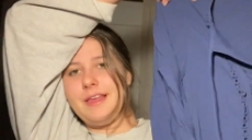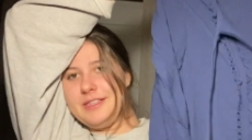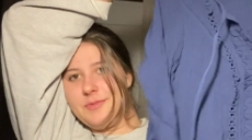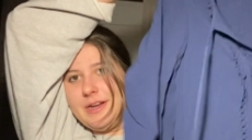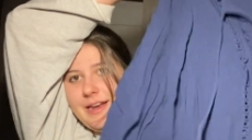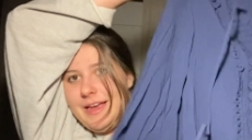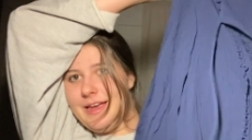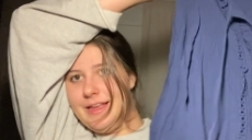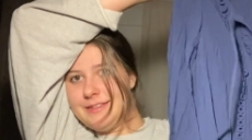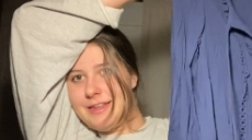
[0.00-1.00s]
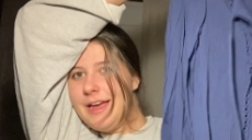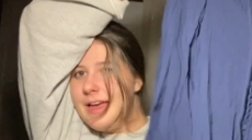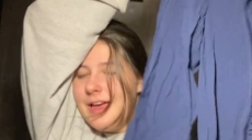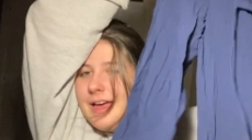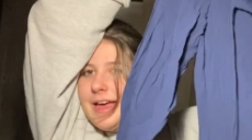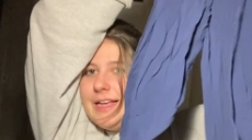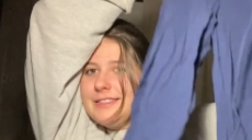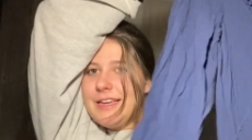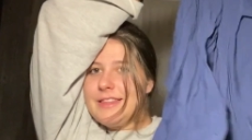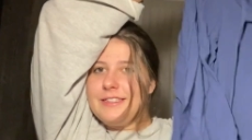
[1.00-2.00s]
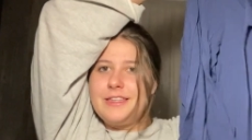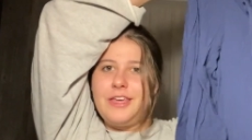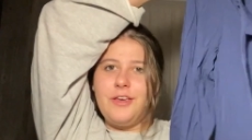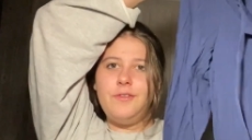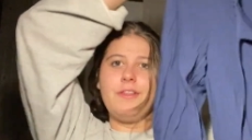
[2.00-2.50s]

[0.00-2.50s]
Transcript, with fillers: that's what it is. It's like this cute